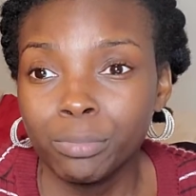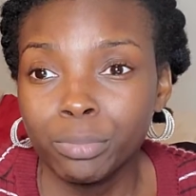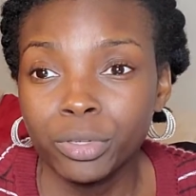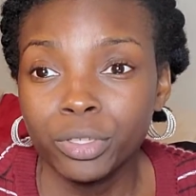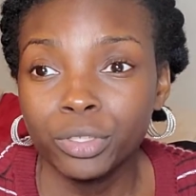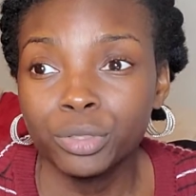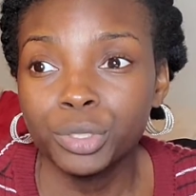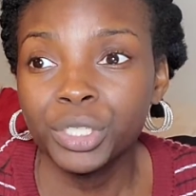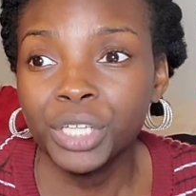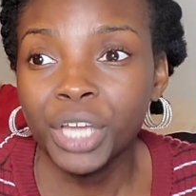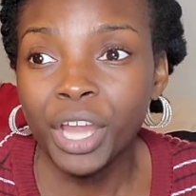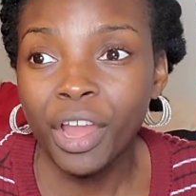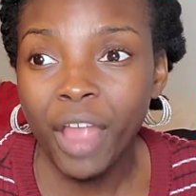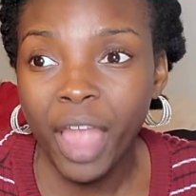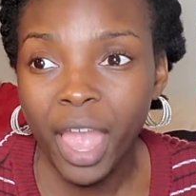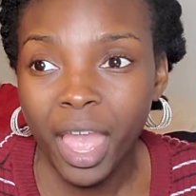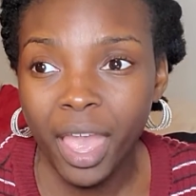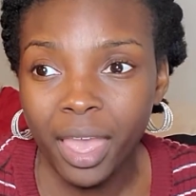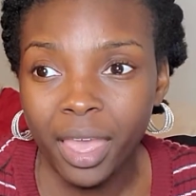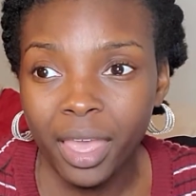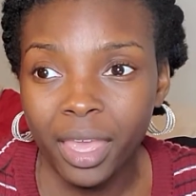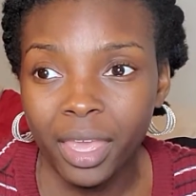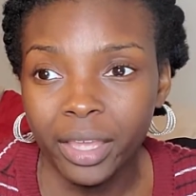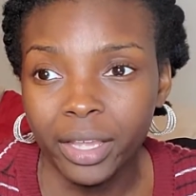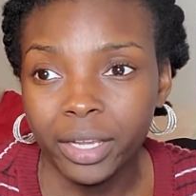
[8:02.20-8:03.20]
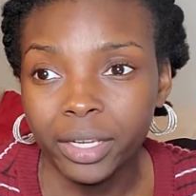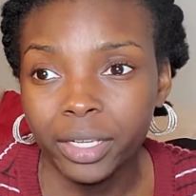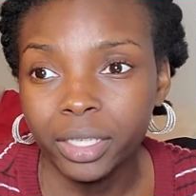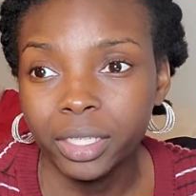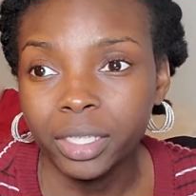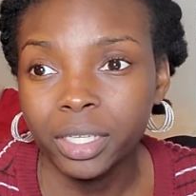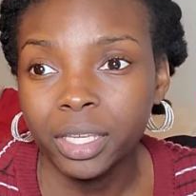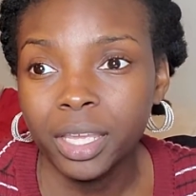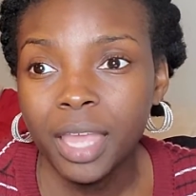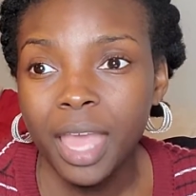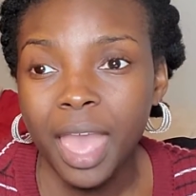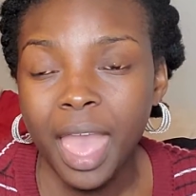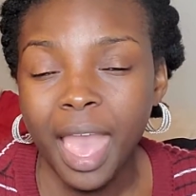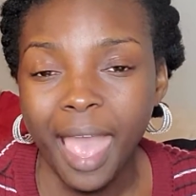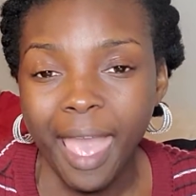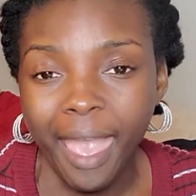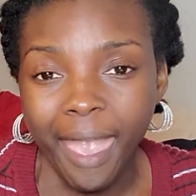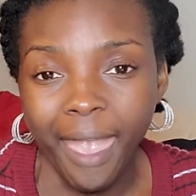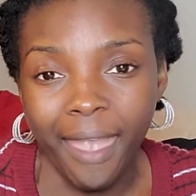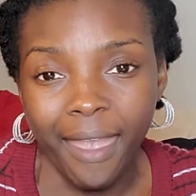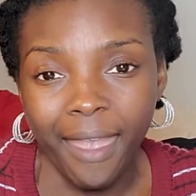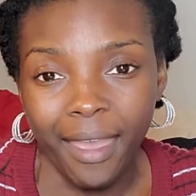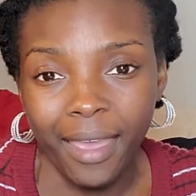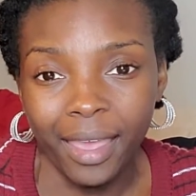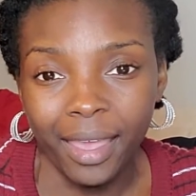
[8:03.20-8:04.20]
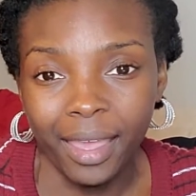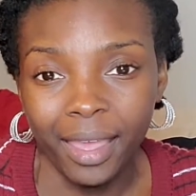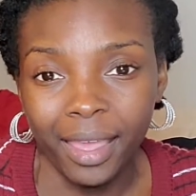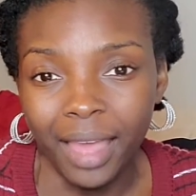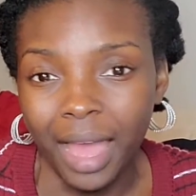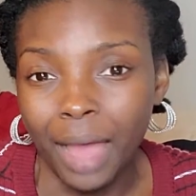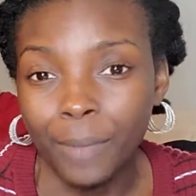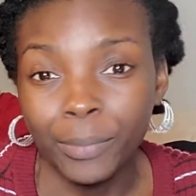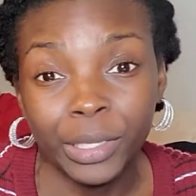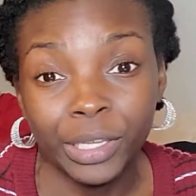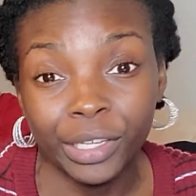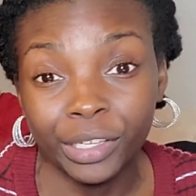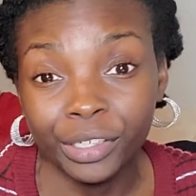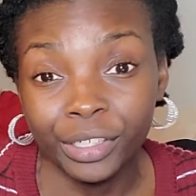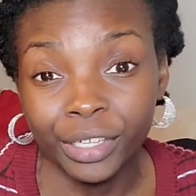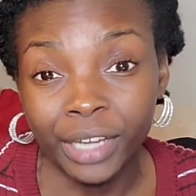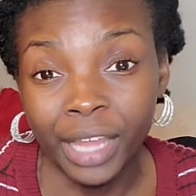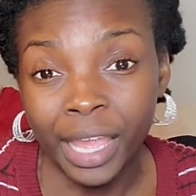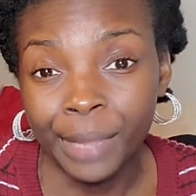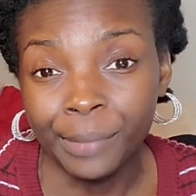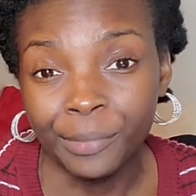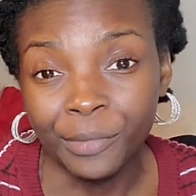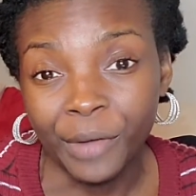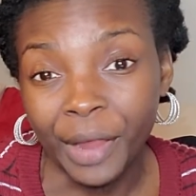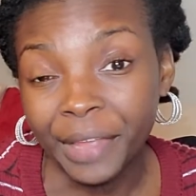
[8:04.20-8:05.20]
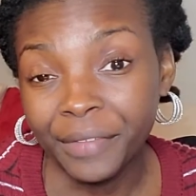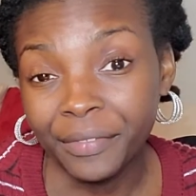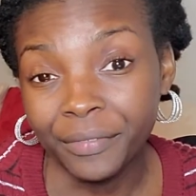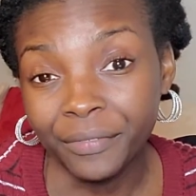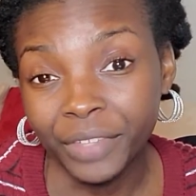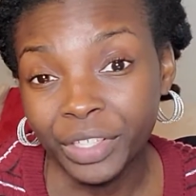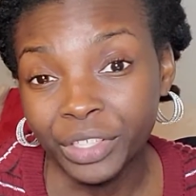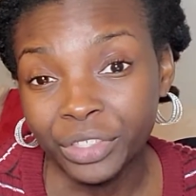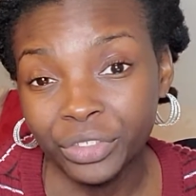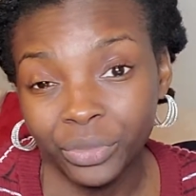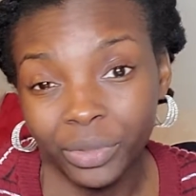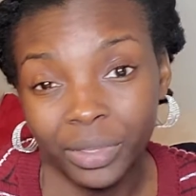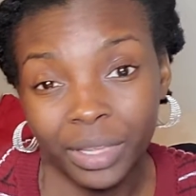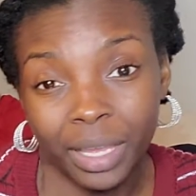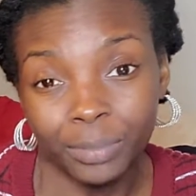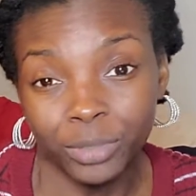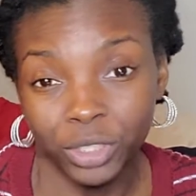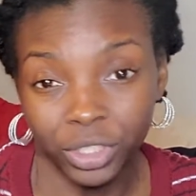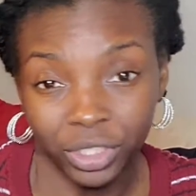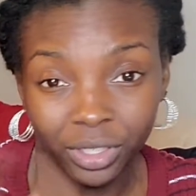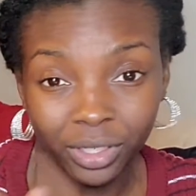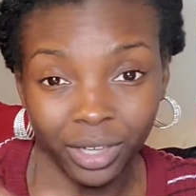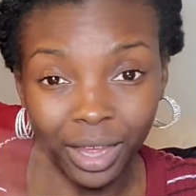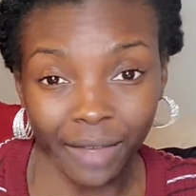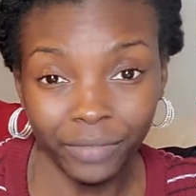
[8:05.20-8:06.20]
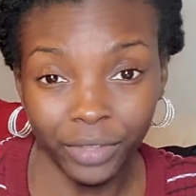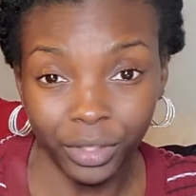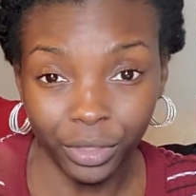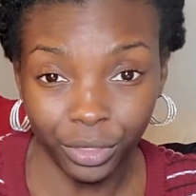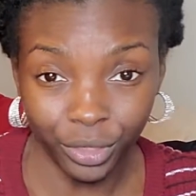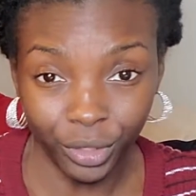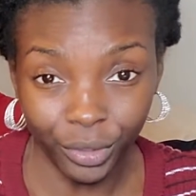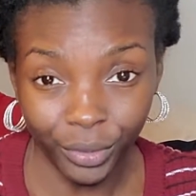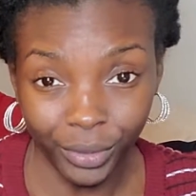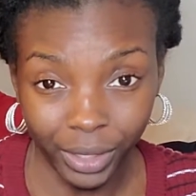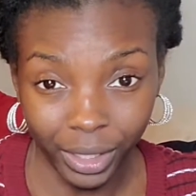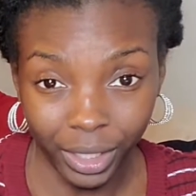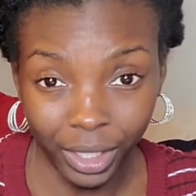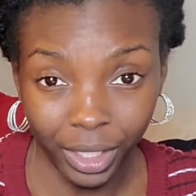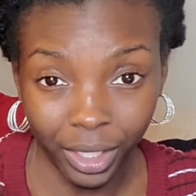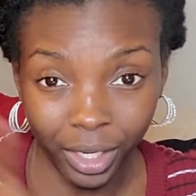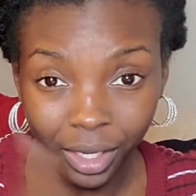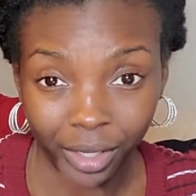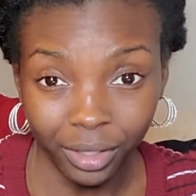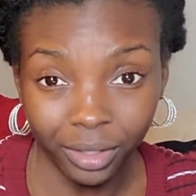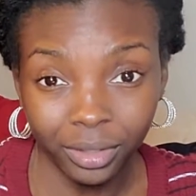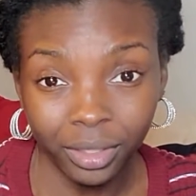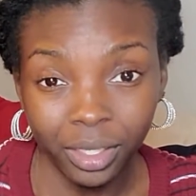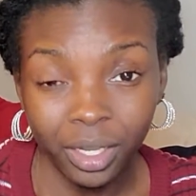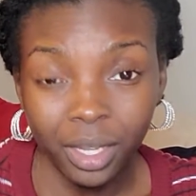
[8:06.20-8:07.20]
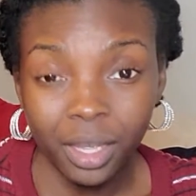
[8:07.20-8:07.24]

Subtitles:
portrayed I'm gonna get her name right eventually. I'm just gonna have to throw it in there.